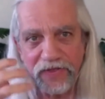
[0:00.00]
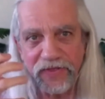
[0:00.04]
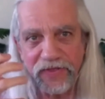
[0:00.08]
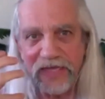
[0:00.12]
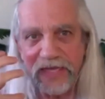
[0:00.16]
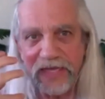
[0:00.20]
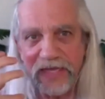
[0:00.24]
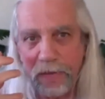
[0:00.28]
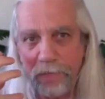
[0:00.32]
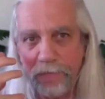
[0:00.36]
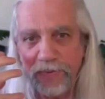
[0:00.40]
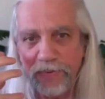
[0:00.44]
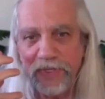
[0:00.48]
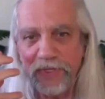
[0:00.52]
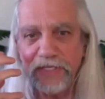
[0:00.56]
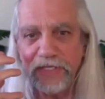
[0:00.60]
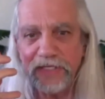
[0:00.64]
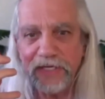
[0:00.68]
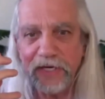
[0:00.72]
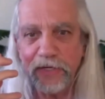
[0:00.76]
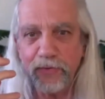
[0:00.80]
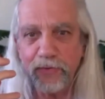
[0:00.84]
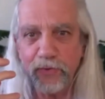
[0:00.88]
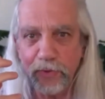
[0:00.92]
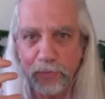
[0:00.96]
the empathy
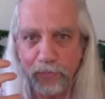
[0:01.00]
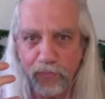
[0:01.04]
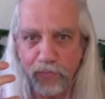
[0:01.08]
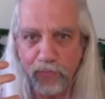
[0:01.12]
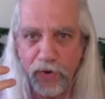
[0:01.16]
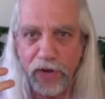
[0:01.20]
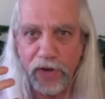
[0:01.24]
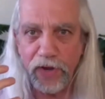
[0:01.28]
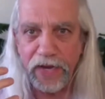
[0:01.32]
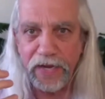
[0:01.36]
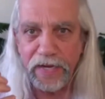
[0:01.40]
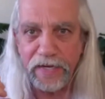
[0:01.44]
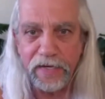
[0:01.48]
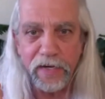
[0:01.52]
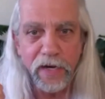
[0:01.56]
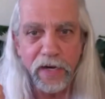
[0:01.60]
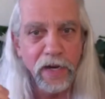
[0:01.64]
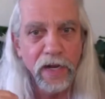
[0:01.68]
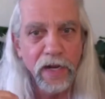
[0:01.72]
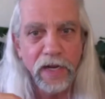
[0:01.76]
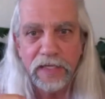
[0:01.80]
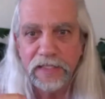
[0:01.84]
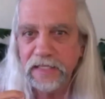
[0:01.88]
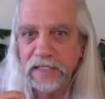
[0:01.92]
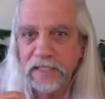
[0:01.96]
center of the brain
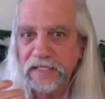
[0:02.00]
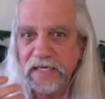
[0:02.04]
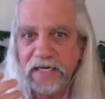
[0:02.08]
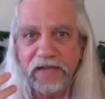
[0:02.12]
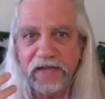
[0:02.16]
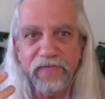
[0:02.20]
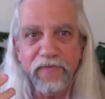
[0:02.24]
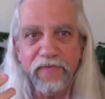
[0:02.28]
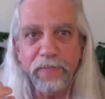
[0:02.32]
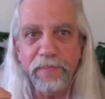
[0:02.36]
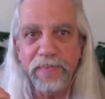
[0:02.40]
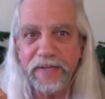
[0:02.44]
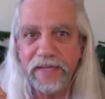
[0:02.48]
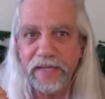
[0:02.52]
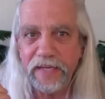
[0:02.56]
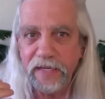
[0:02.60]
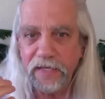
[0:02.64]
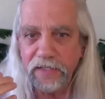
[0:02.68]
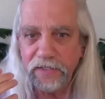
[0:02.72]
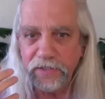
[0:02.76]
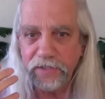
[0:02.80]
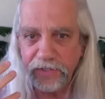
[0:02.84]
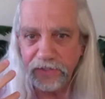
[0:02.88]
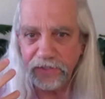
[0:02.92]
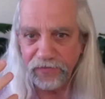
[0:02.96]
doesn't even begin
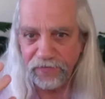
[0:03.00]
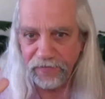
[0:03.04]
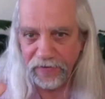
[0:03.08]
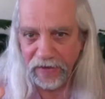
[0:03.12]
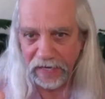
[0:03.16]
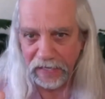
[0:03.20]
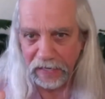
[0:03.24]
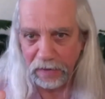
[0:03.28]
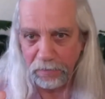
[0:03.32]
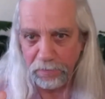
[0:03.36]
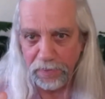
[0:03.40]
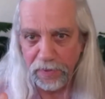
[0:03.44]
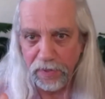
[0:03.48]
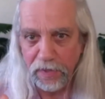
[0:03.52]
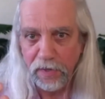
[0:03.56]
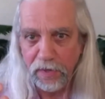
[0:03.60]
to develop